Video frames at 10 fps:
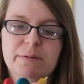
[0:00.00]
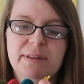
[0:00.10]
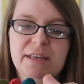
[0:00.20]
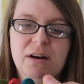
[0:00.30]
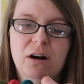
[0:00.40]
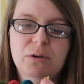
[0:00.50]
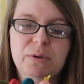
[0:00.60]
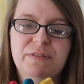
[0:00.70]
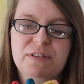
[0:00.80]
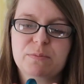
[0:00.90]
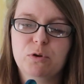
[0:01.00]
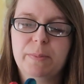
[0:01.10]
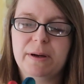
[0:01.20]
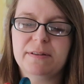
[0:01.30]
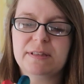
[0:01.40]
So I think hardwood for small
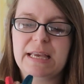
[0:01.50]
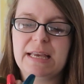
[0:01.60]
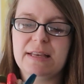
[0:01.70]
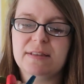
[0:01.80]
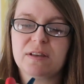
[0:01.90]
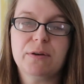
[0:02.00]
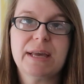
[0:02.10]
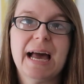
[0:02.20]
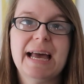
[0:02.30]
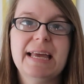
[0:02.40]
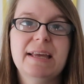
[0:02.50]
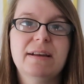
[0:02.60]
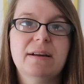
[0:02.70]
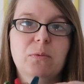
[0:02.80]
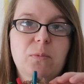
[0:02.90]
birds is
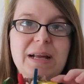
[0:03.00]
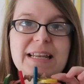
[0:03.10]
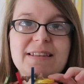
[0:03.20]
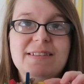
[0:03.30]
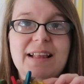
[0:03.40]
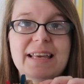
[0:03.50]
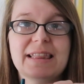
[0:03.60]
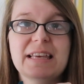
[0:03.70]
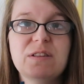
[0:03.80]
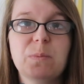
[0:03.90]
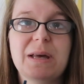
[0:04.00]
okay when it's like this,